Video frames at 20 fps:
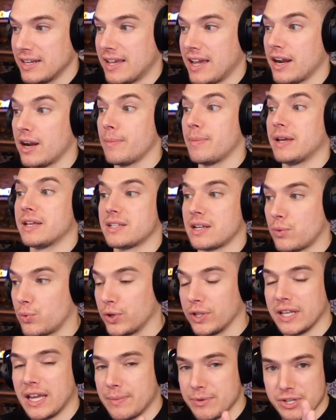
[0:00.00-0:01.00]
care because I
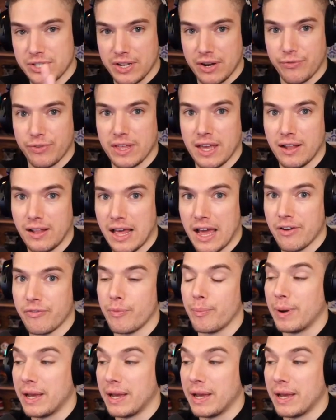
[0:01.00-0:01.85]
really am just there for the LF.